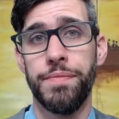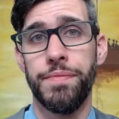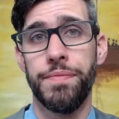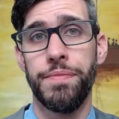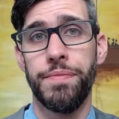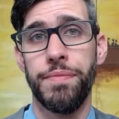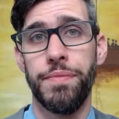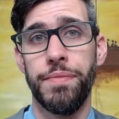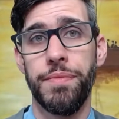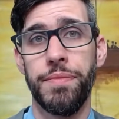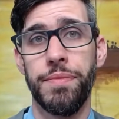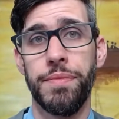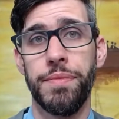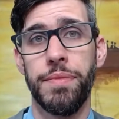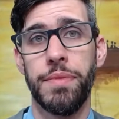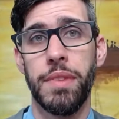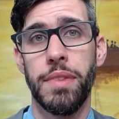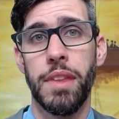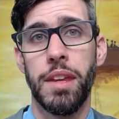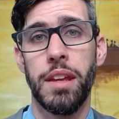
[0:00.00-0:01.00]

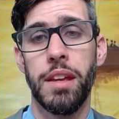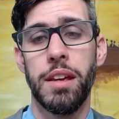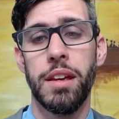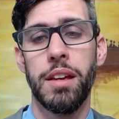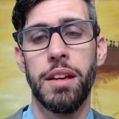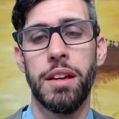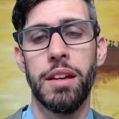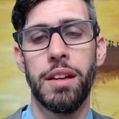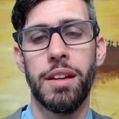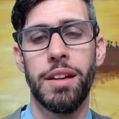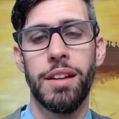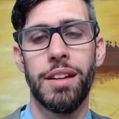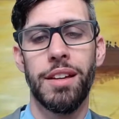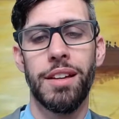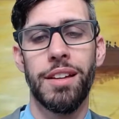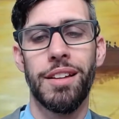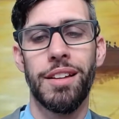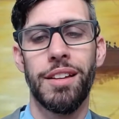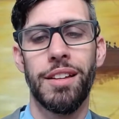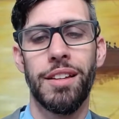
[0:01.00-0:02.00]

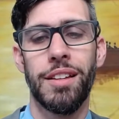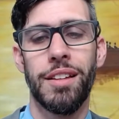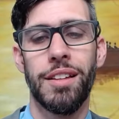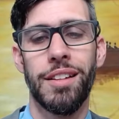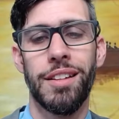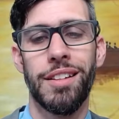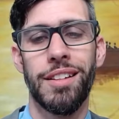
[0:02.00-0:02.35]
No one is speaking in this clip.